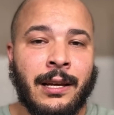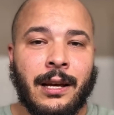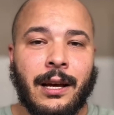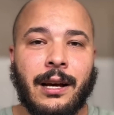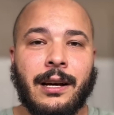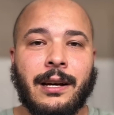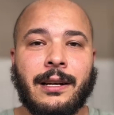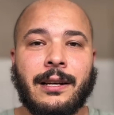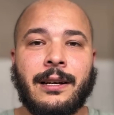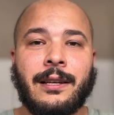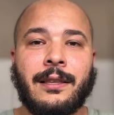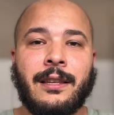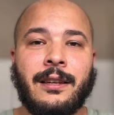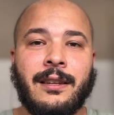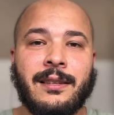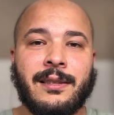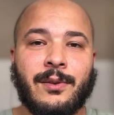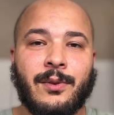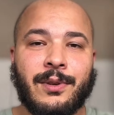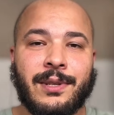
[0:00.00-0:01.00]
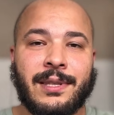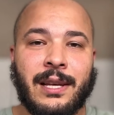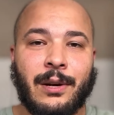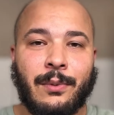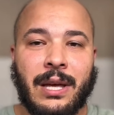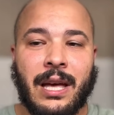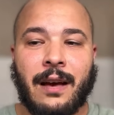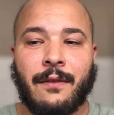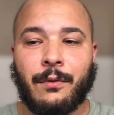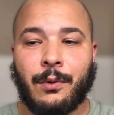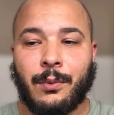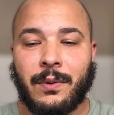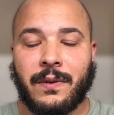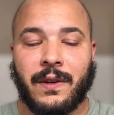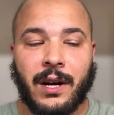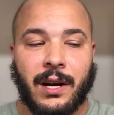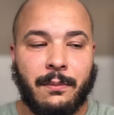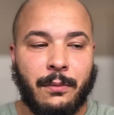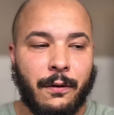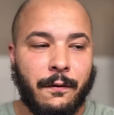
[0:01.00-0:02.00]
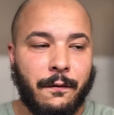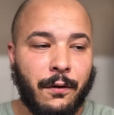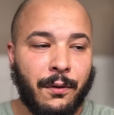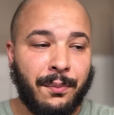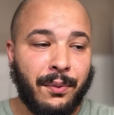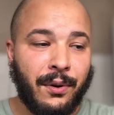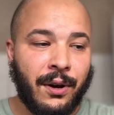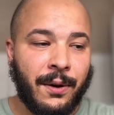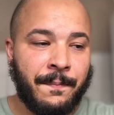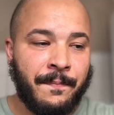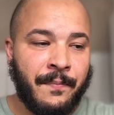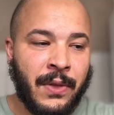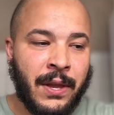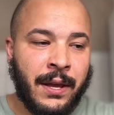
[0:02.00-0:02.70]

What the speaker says: the discourse that we have when we talk about football.